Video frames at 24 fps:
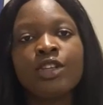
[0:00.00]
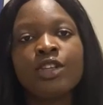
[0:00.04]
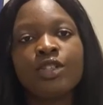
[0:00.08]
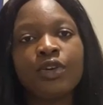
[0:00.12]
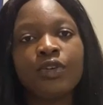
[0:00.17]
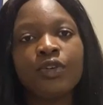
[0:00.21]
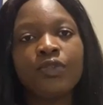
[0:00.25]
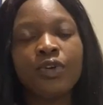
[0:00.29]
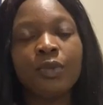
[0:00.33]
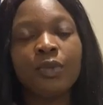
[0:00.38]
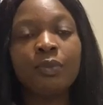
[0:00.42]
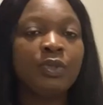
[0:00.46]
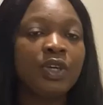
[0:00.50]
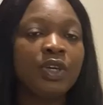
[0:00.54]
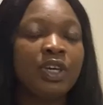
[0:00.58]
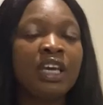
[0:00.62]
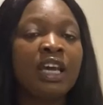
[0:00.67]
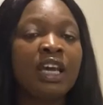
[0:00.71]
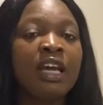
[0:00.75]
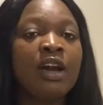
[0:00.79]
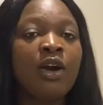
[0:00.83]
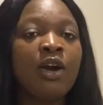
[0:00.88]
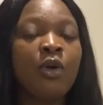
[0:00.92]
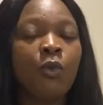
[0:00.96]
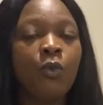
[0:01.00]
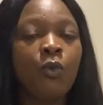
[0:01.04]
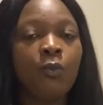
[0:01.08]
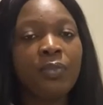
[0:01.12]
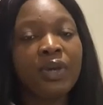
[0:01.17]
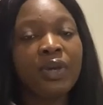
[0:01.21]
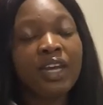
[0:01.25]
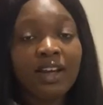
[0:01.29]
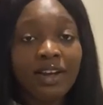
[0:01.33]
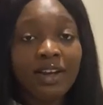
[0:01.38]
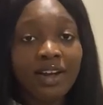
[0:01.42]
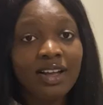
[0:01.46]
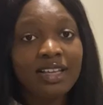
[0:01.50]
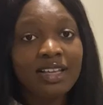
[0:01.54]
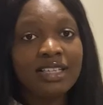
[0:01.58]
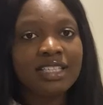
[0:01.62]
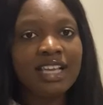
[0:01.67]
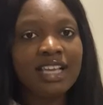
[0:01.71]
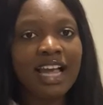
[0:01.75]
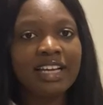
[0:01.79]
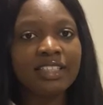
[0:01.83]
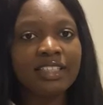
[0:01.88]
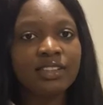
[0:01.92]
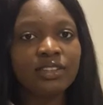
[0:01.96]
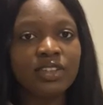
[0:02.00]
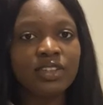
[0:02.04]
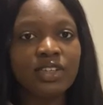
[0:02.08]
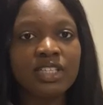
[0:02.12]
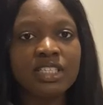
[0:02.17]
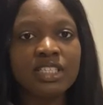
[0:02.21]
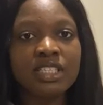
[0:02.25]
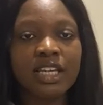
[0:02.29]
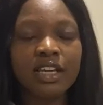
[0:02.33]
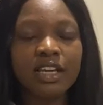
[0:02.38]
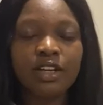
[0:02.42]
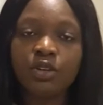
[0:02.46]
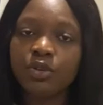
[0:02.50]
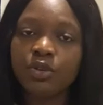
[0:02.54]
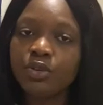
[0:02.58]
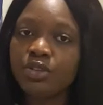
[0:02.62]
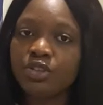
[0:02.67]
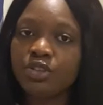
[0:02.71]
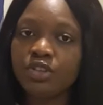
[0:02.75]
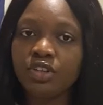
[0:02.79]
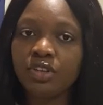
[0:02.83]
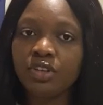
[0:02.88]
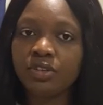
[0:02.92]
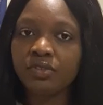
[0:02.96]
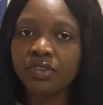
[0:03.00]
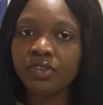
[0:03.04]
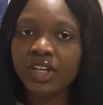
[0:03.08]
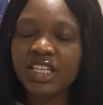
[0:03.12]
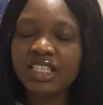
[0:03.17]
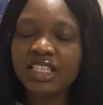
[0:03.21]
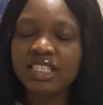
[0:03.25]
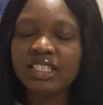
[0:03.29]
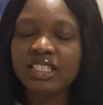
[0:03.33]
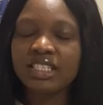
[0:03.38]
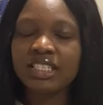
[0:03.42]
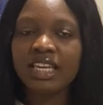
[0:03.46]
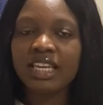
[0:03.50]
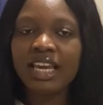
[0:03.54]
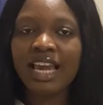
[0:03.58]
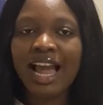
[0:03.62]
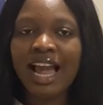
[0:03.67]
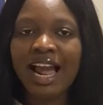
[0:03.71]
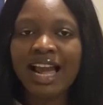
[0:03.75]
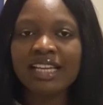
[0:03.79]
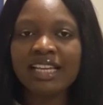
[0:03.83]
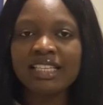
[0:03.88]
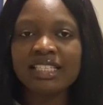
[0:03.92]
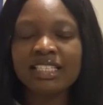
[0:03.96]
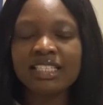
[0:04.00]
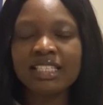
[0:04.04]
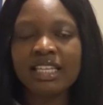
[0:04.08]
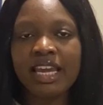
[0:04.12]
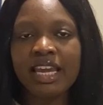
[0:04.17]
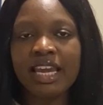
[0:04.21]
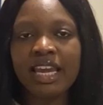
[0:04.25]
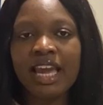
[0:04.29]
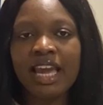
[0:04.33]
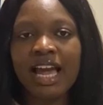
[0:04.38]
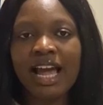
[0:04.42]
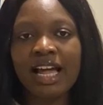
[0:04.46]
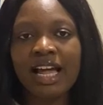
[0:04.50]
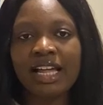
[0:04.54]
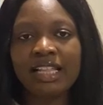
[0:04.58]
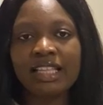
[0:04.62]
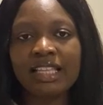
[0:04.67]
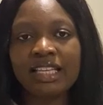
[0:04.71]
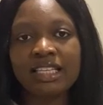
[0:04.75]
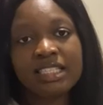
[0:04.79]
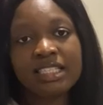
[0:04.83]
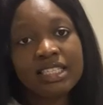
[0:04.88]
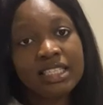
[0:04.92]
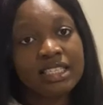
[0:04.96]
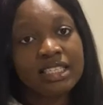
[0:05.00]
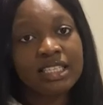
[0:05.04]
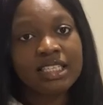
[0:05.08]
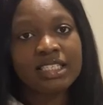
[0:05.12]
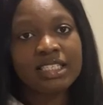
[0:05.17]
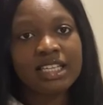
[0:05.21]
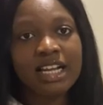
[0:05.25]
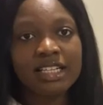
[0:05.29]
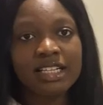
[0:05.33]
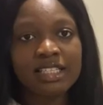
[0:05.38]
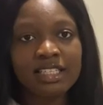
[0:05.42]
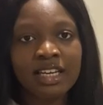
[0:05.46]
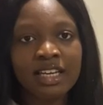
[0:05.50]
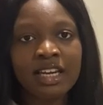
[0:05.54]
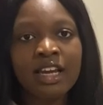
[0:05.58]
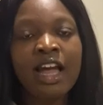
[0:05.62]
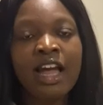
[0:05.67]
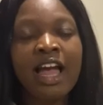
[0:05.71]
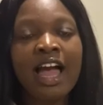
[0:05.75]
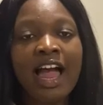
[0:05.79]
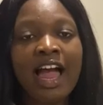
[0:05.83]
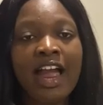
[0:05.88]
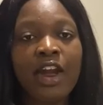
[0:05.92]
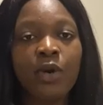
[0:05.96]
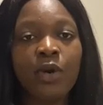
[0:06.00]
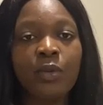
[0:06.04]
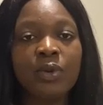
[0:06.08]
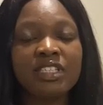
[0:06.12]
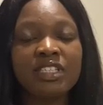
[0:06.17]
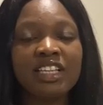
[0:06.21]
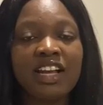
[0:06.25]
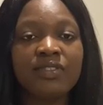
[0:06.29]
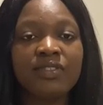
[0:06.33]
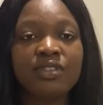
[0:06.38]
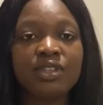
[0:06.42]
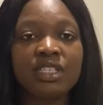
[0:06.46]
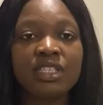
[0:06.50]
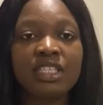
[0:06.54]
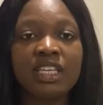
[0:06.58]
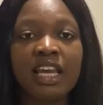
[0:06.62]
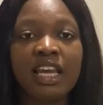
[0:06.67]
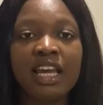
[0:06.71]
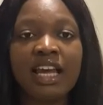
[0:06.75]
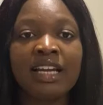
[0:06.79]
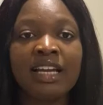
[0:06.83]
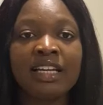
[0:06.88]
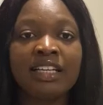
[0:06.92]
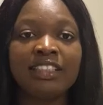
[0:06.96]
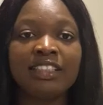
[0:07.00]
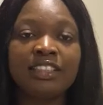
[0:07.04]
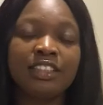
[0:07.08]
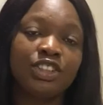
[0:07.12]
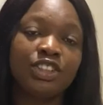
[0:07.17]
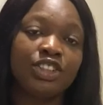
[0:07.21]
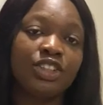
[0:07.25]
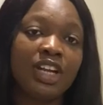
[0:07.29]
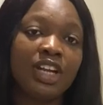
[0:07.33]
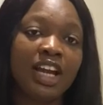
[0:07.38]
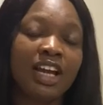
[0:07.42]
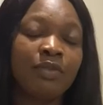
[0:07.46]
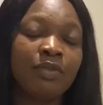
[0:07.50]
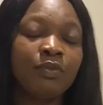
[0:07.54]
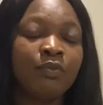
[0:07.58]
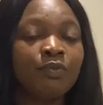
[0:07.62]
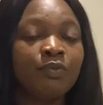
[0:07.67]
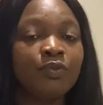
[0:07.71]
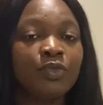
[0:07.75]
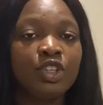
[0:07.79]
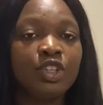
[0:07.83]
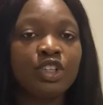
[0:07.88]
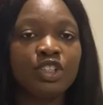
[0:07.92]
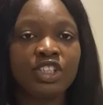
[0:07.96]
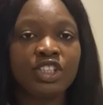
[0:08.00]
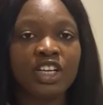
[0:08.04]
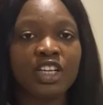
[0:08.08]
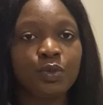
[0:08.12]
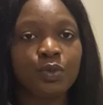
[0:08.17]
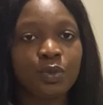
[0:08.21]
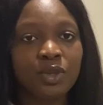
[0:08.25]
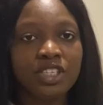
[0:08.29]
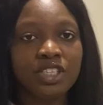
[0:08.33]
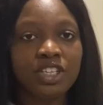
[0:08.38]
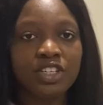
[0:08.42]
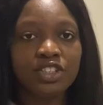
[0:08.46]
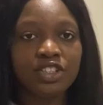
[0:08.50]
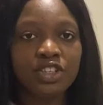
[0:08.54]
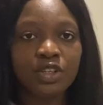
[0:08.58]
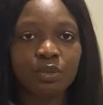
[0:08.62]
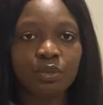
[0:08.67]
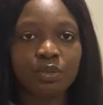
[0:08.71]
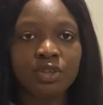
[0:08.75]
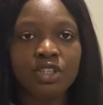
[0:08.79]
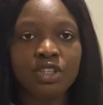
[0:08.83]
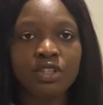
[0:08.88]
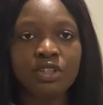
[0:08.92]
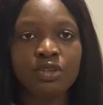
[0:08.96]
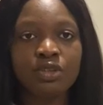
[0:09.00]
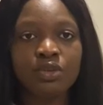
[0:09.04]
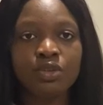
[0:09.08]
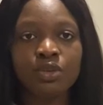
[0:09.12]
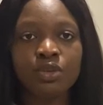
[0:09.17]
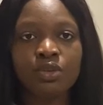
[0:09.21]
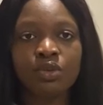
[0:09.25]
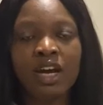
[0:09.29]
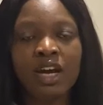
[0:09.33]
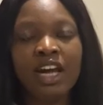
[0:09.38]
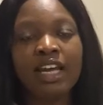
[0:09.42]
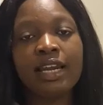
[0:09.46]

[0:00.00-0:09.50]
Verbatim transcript: So for me, because I do not stay close to the university, I stay at the city center, I always have to take an additional transportation means to school.